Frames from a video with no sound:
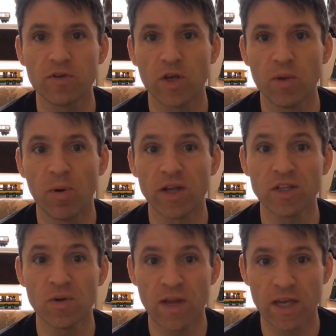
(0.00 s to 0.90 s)
if you're going to buy
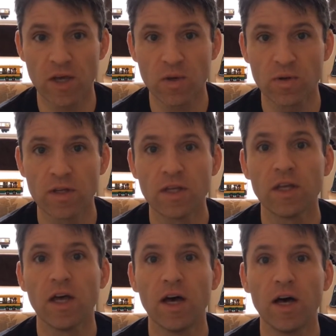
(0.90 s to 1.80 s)
new Lego,
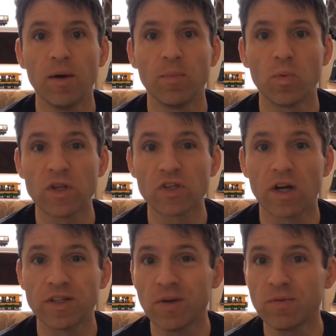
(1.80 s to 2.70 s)
which
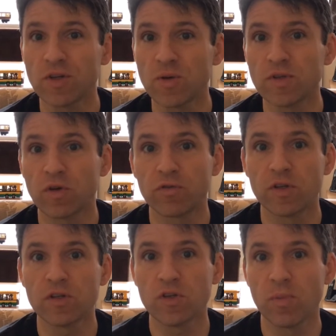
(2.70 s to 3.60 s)
I don't do as
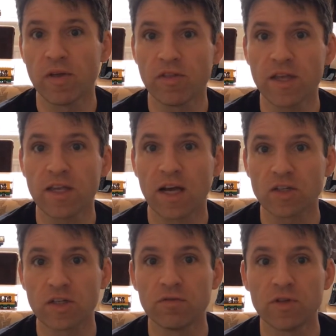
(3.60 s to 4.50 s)
often as you might think
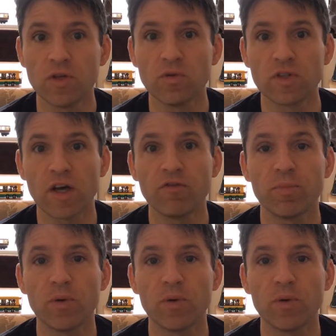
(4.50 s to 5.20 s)
actually for new stuff,